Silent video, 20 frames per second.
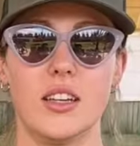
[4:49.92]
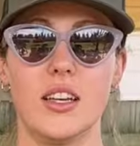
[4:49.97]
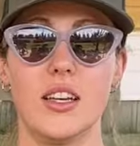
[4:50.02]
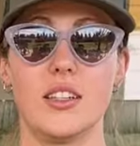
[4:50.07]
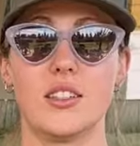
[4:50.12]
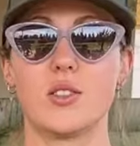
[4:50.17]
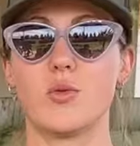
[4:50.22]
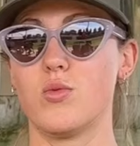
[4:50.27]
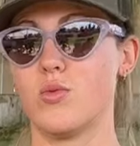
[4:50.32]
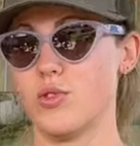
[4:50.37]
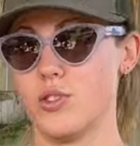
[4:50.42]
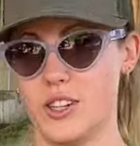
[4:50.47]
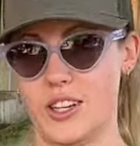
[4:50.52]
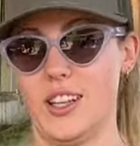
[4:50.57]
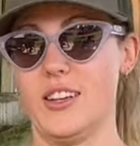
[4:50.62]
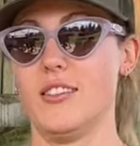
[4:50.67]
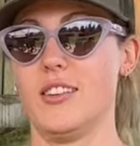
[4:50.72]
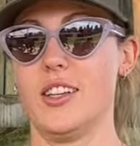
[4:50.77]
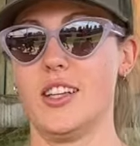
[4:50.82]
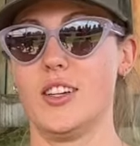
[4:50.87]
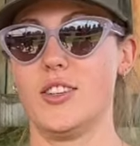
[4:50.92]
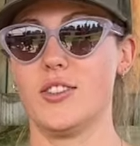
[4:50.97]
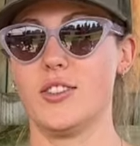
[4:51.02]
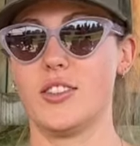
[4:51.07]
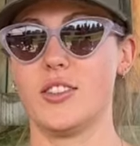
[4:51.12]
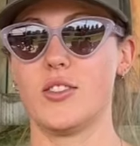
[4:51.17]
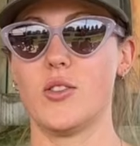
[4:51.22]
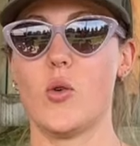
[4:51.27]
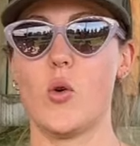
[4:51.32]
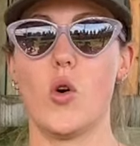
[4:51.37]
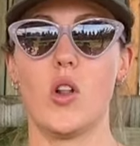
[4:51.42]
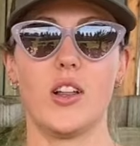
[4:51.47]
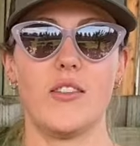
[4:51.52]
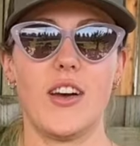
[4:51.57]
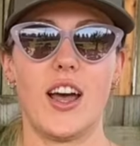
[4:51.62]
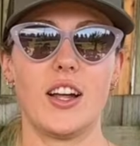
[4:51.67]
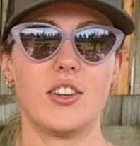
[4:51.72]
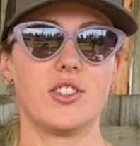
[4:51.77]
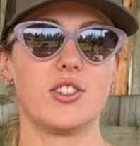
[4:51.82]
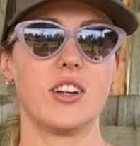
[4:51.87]
It's really, really good. All of
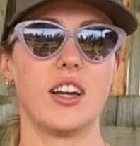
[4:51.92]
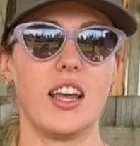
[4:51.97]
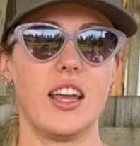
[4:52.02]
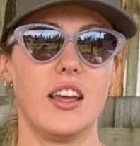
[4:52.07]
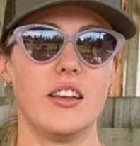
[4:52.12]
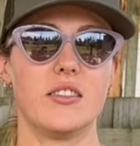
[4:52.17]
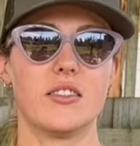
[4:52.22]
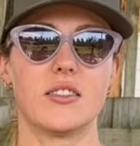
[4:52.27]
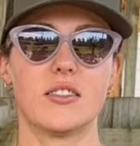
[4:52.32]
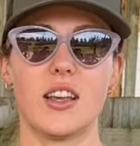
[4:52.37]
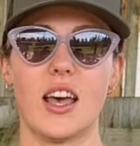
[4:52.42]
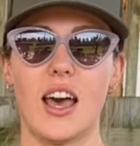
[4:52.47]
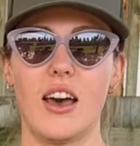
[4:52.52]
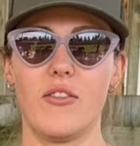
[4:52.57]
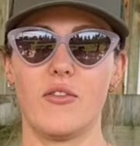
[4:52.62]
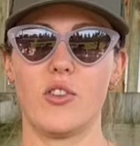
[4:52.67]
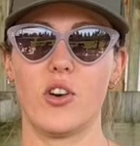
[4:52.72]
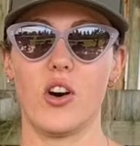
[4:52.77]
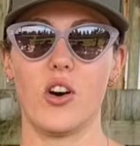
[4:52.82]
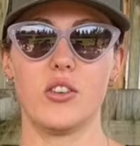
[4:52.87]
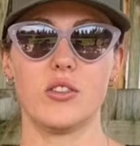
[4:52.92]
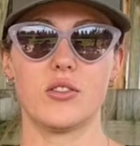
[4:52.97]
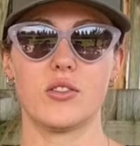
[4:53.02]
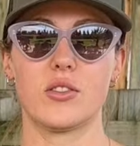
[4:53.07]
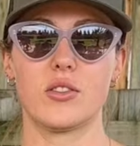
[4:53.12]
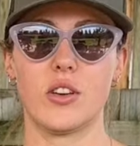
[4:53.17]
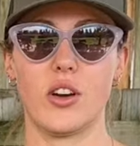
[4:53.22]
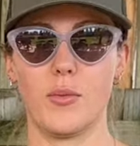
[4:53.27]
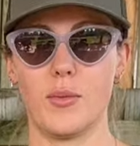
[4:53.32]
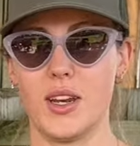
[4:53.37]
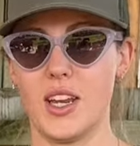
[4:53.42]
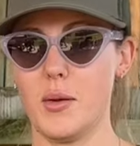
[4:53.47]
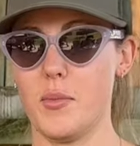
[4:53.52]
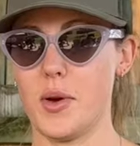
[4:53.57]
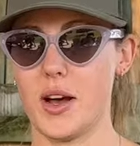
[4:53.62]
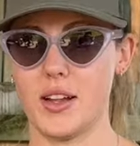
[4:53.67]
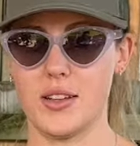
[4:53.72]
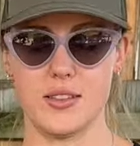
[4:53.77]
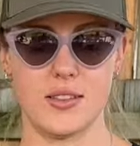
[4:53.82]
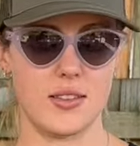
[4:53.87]
our trees have got so many
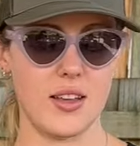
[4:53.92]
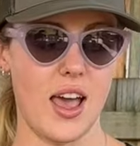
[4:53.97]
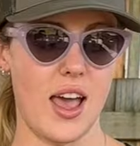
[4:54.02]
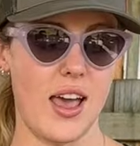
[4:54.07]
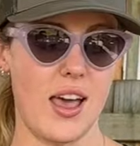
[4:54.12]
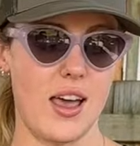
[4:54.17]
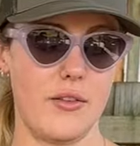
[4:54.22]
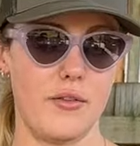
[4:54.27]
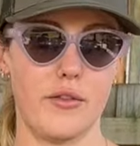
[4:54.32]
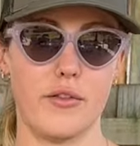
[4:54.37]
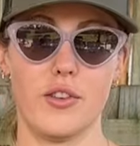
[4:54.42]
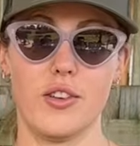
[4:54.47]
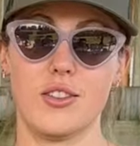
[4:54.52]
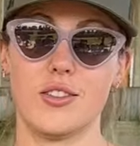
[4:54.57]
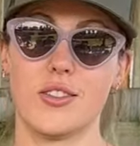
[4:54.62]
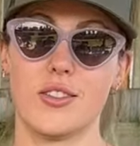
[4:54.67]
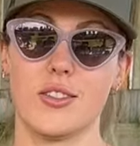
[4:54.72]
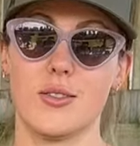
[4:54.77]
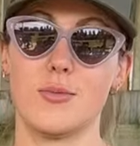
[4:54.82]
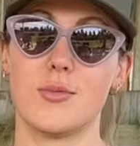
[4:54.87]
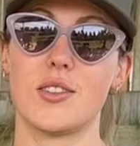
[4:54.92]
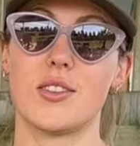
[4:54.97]
buds and fruit on them.